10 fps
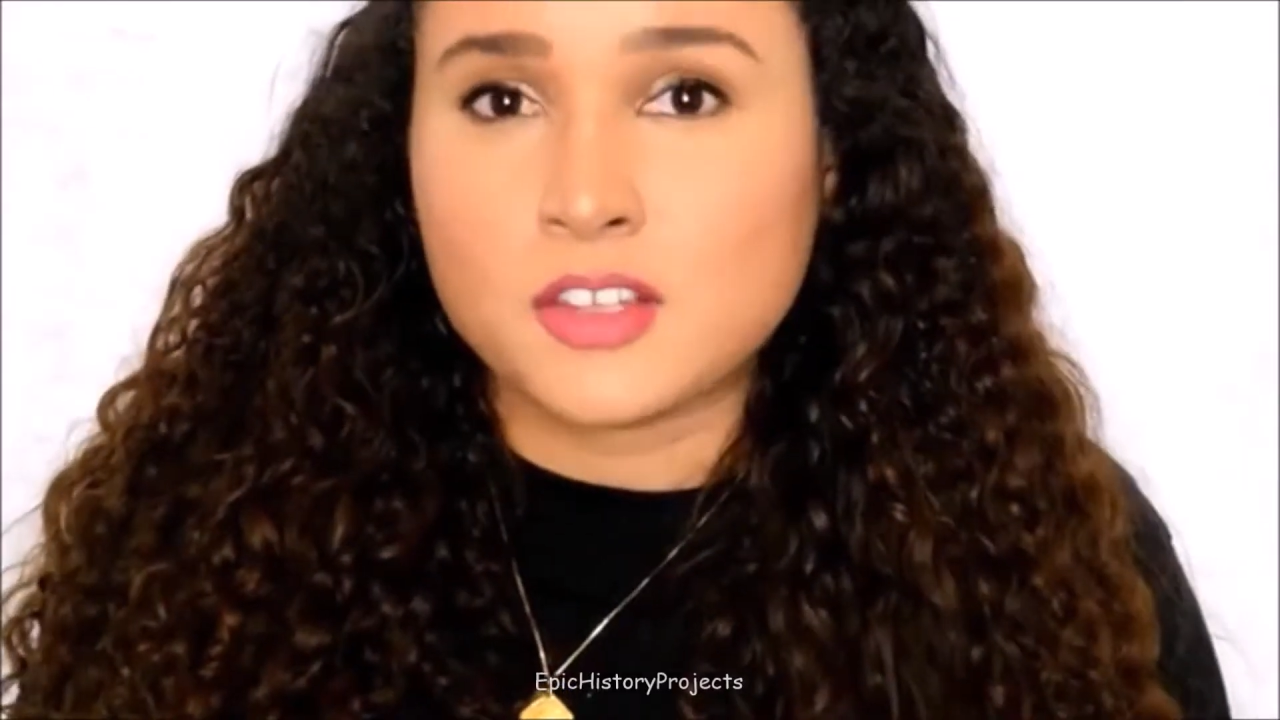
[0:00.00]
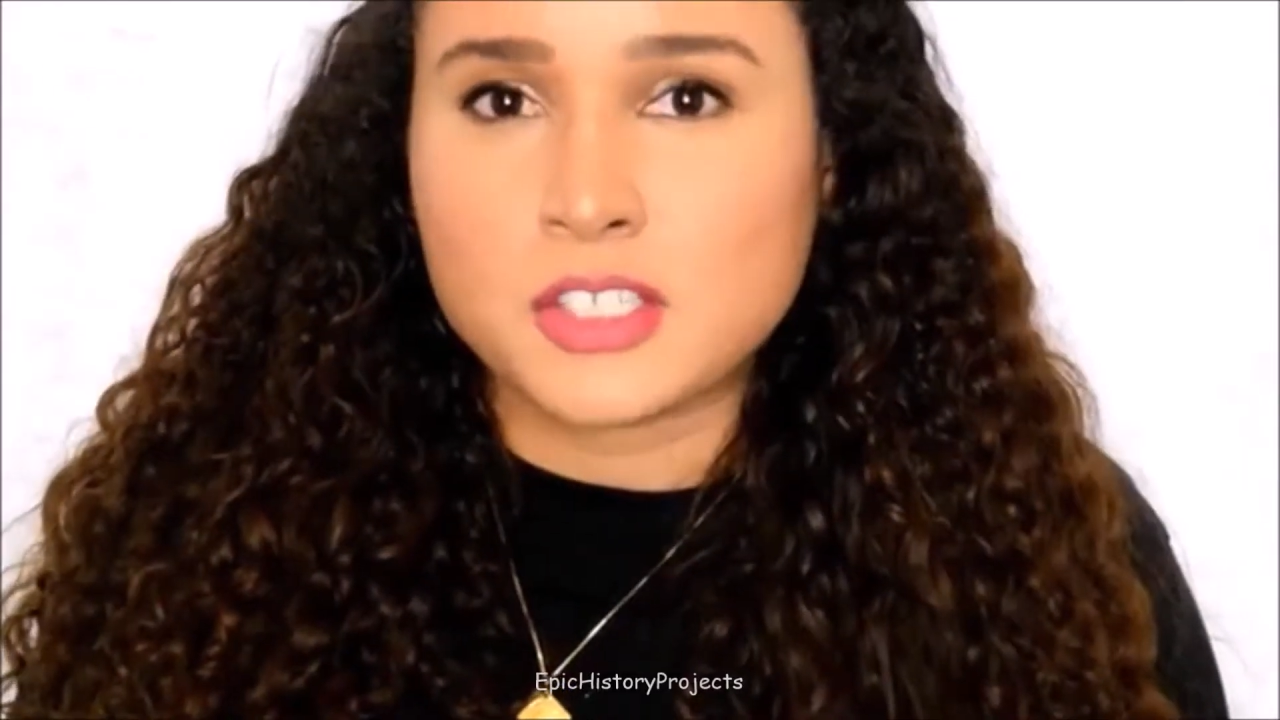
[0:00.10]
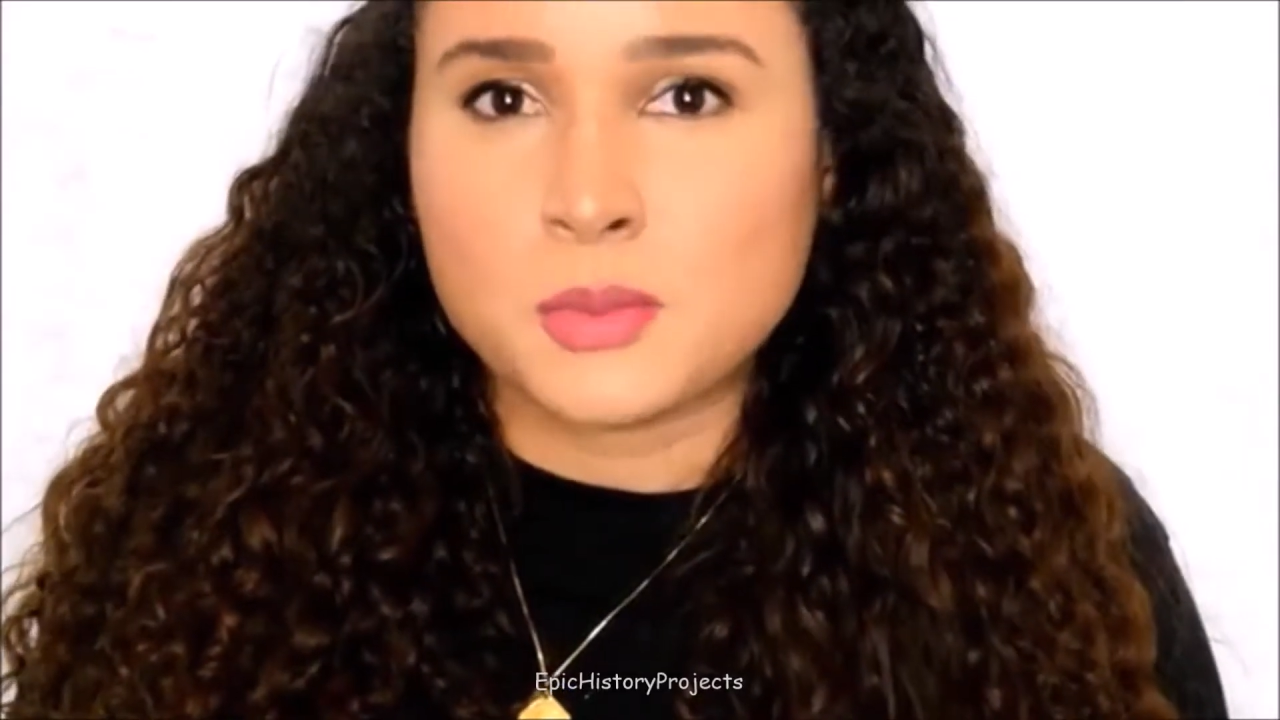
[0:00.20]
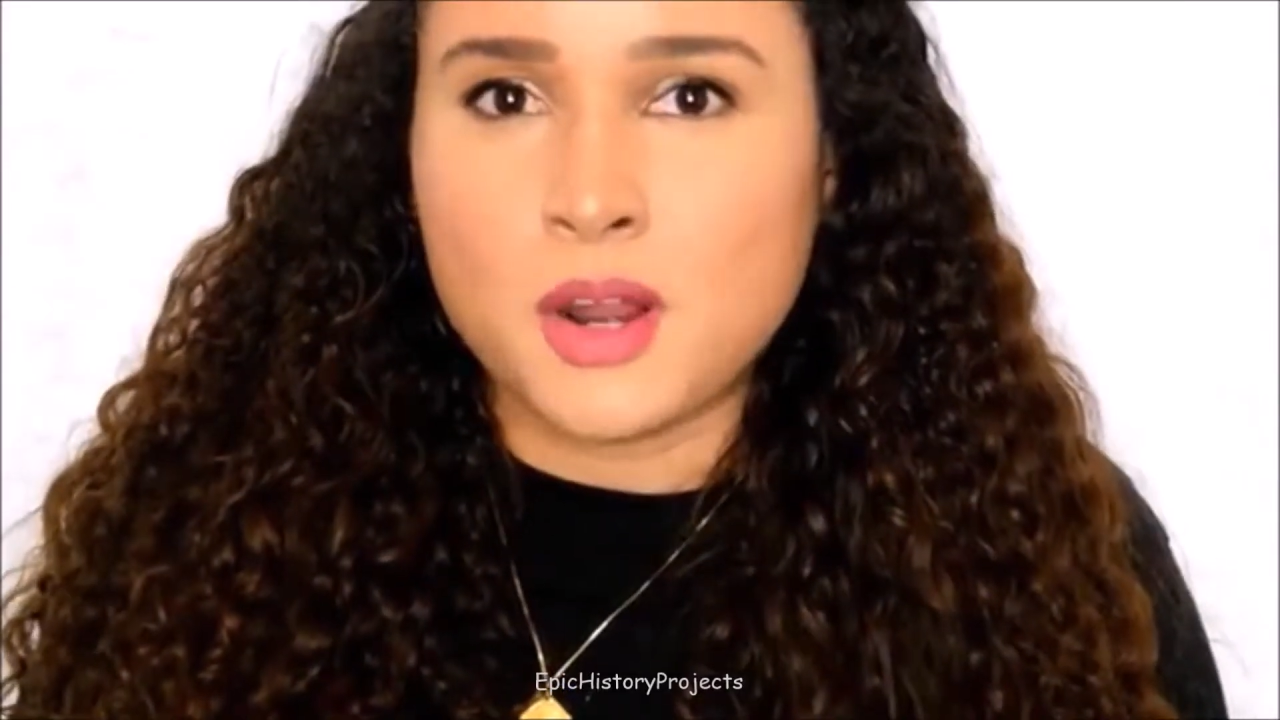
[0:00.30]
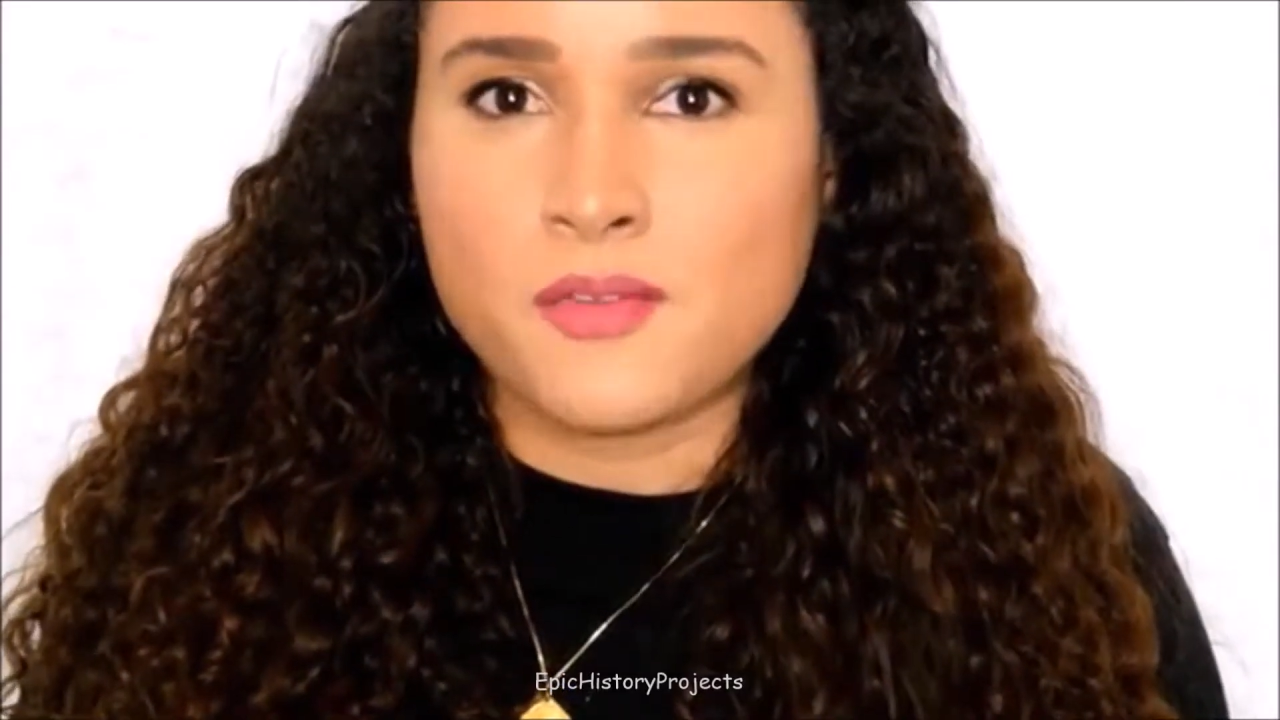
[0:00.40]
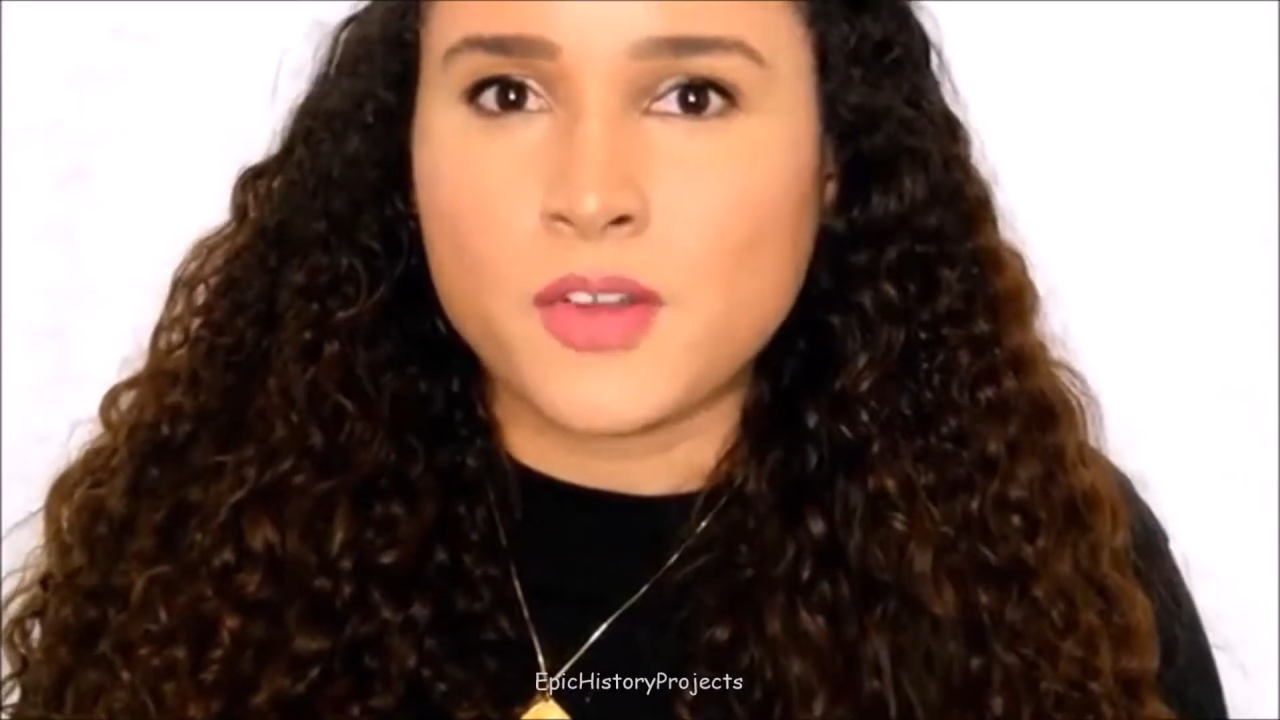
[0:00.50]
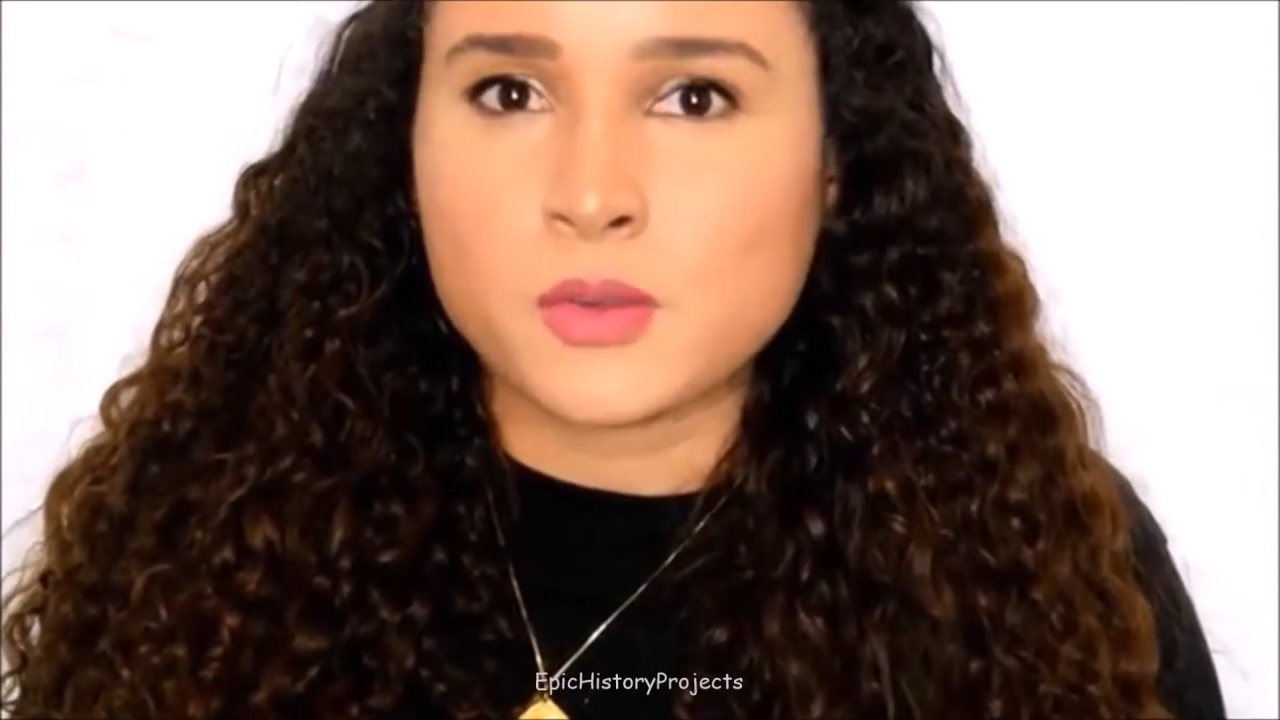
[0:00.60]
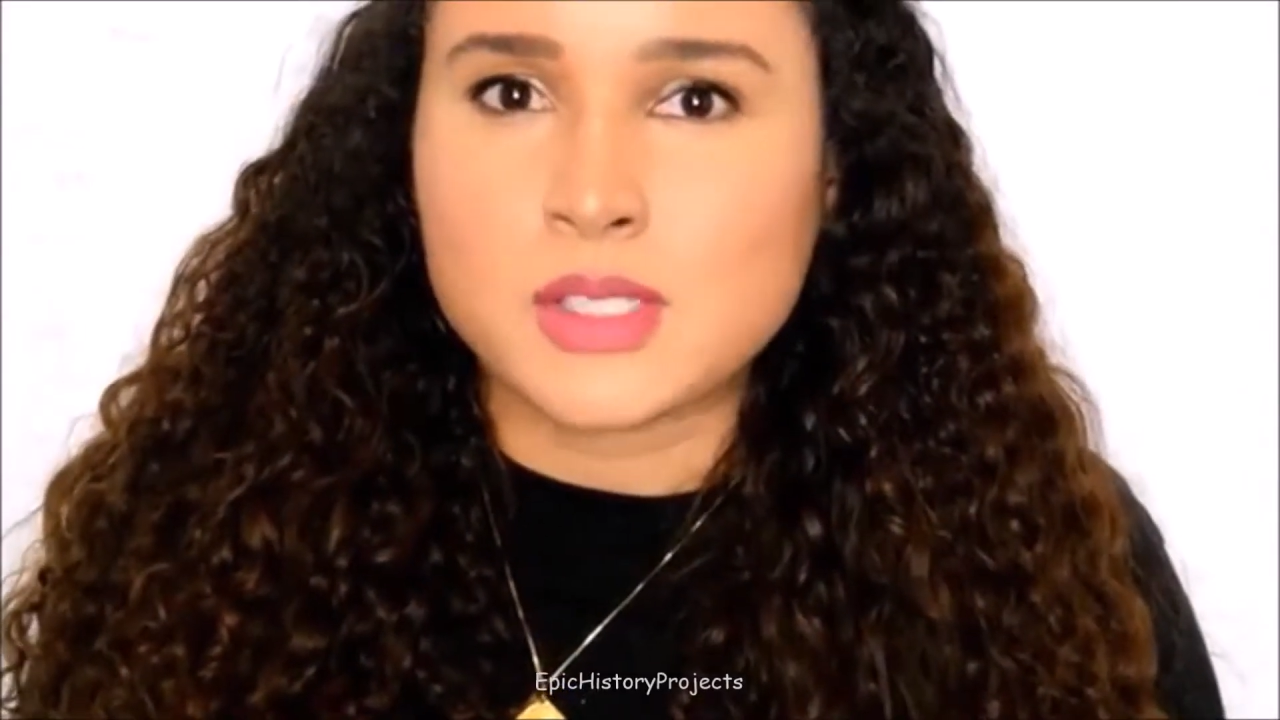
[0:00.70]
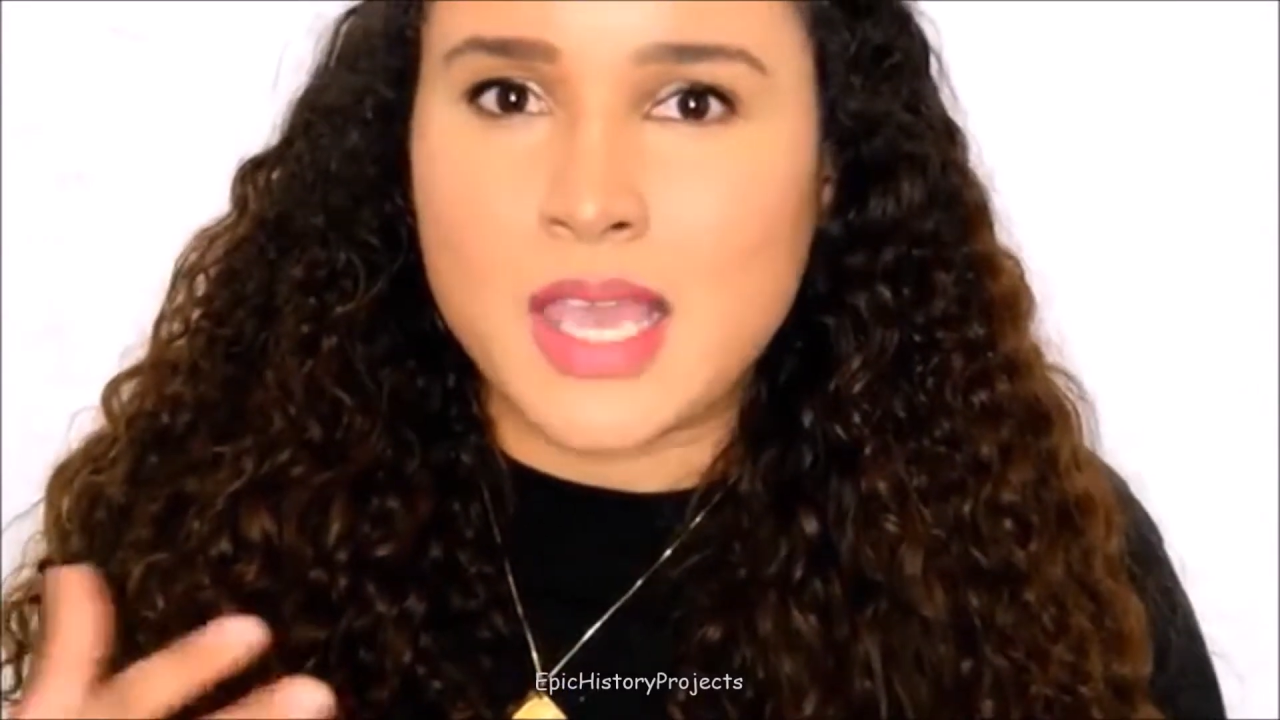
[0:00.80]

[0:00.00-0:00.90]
their smartphones